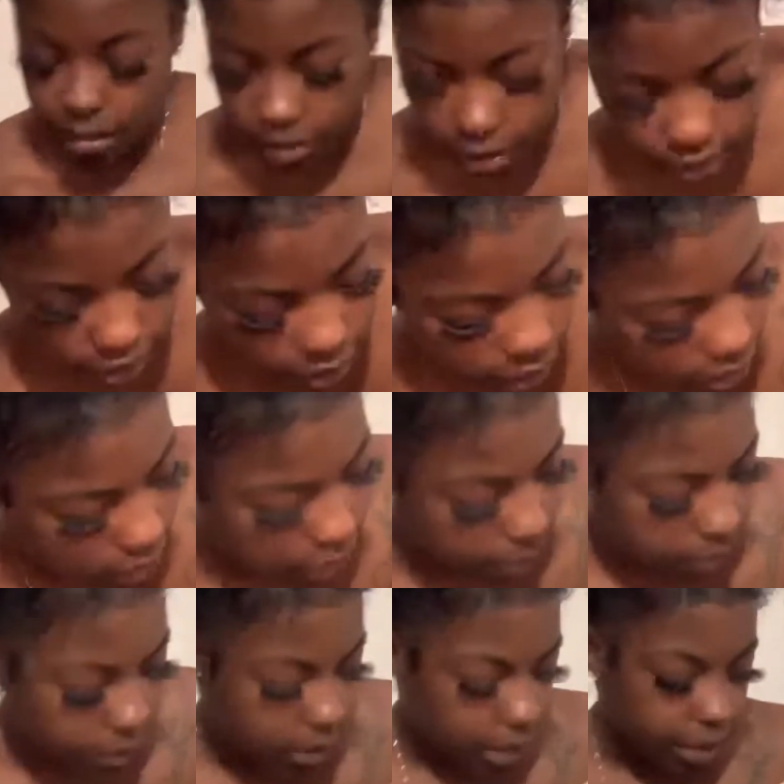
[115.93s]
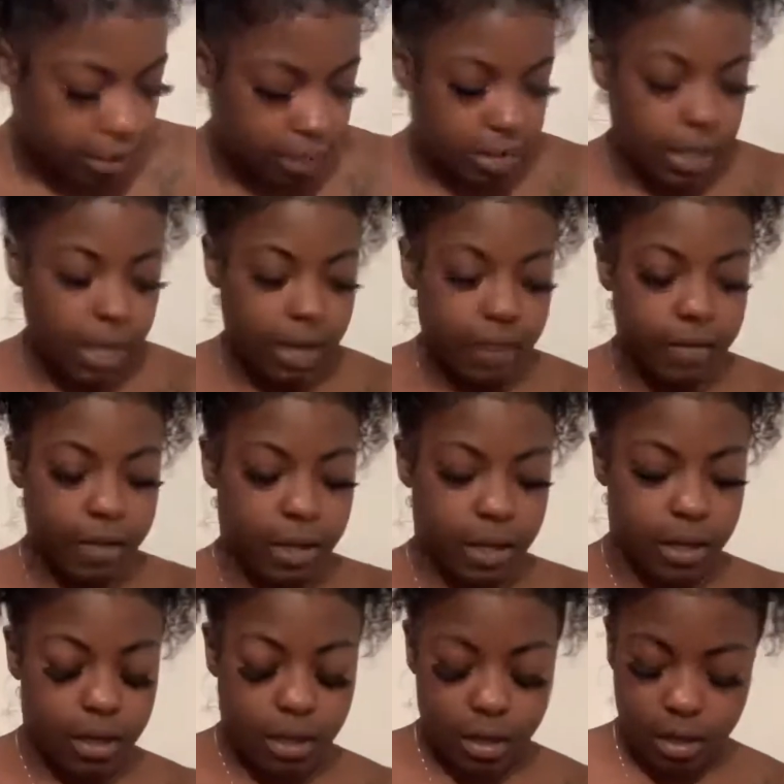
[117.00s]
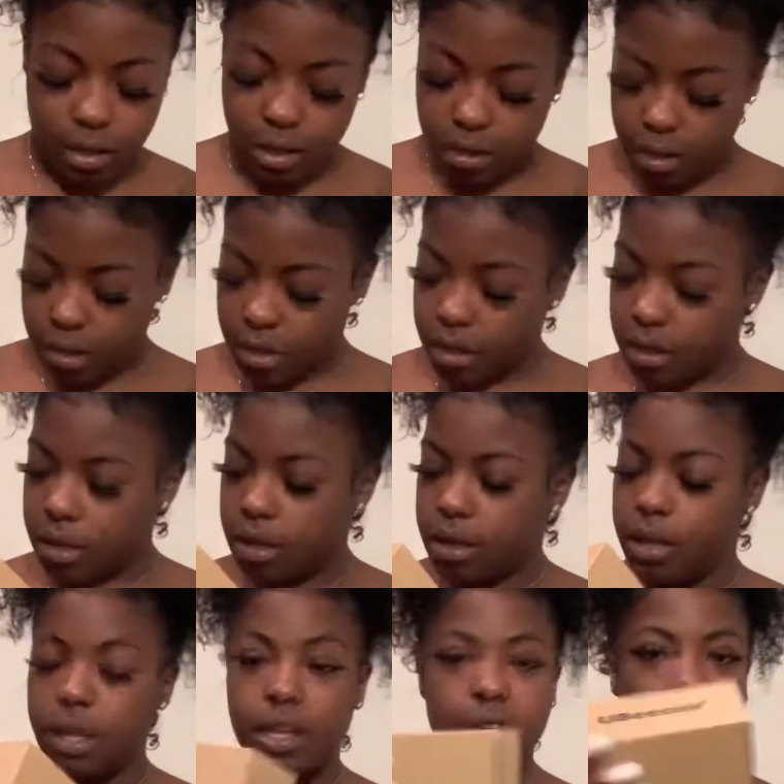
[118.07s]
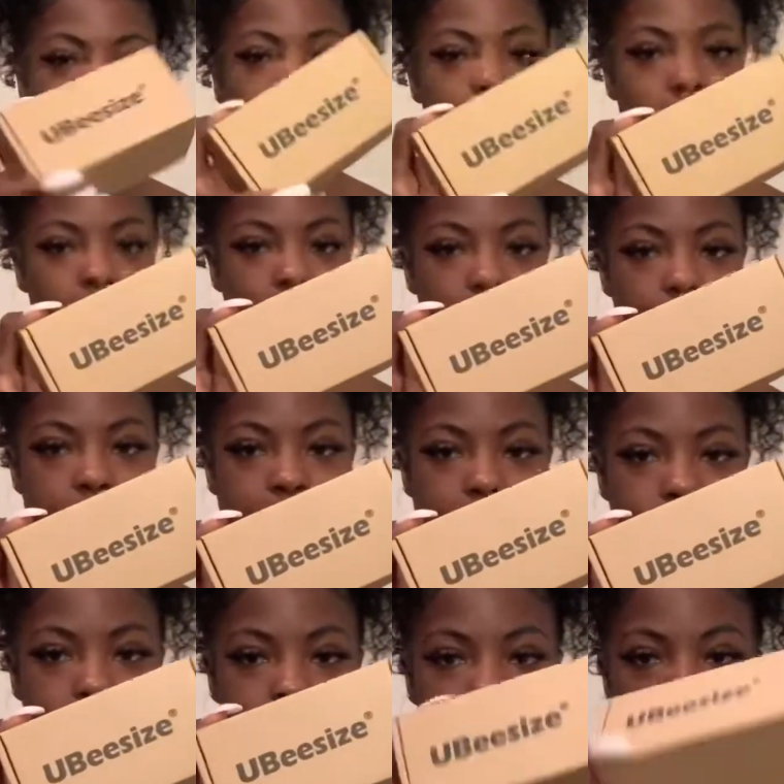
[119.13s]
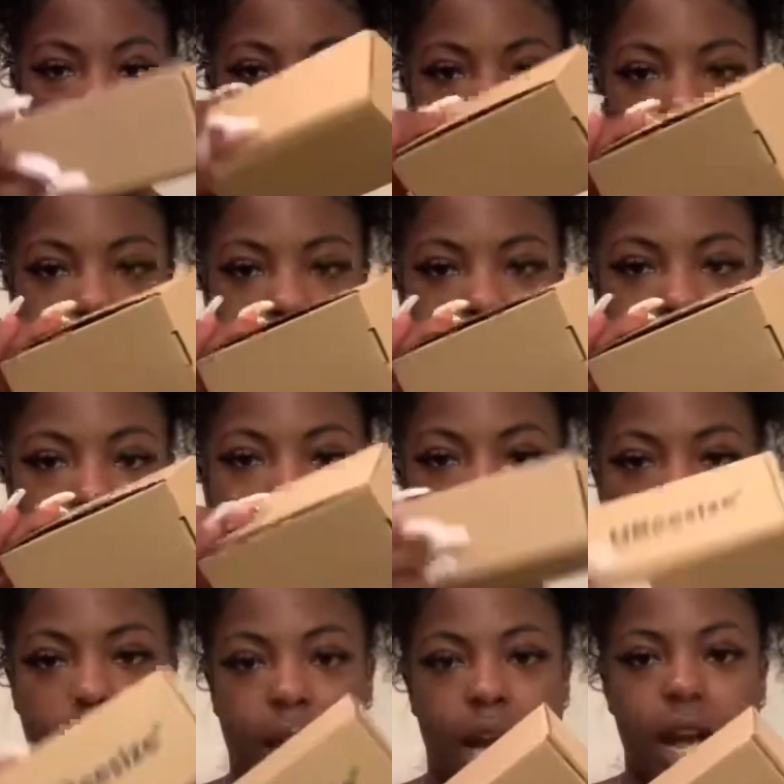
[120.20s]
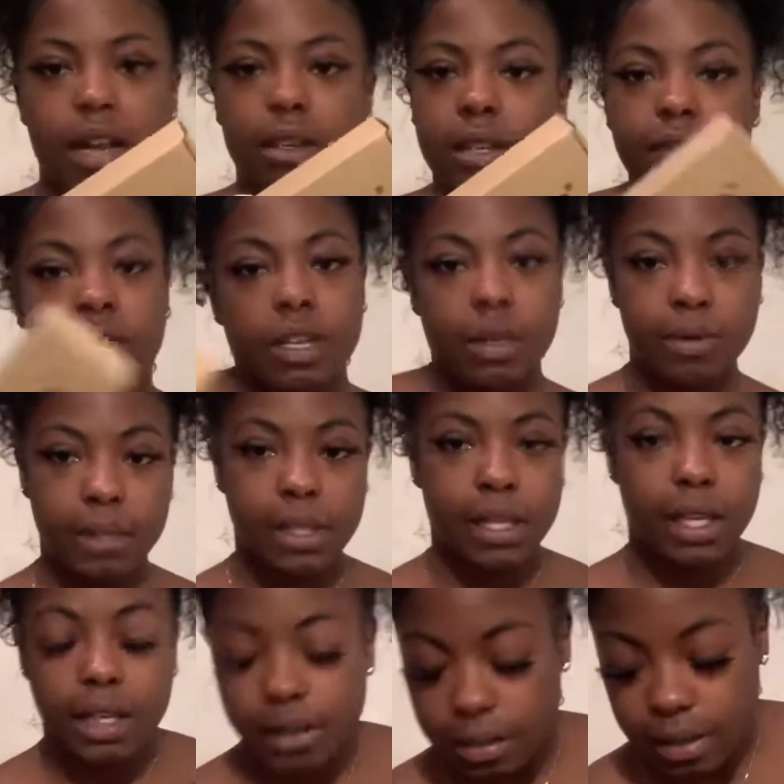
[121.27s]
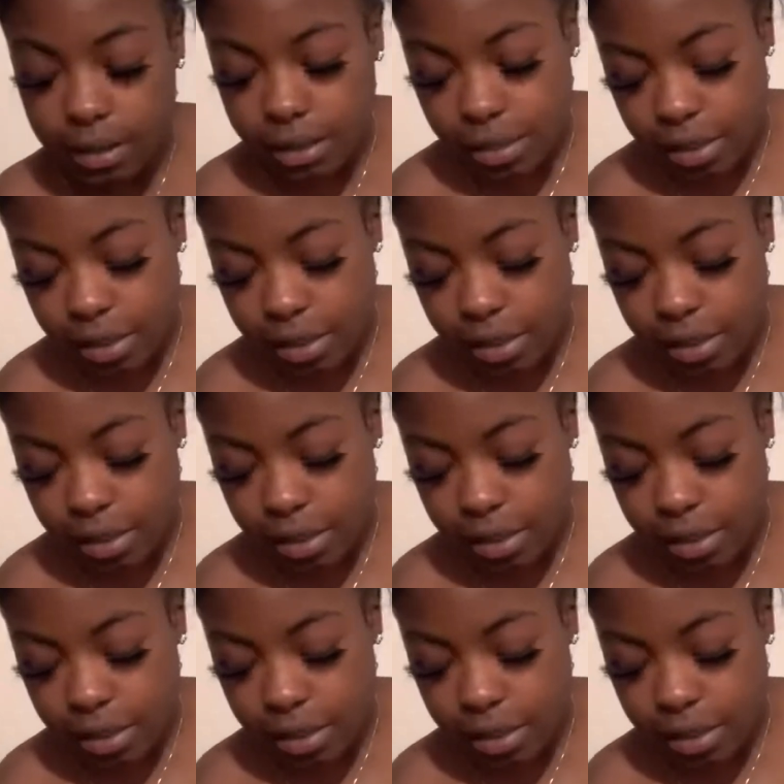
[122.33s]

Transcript: What else do they have in here? They have another box. I don't even know what to guess this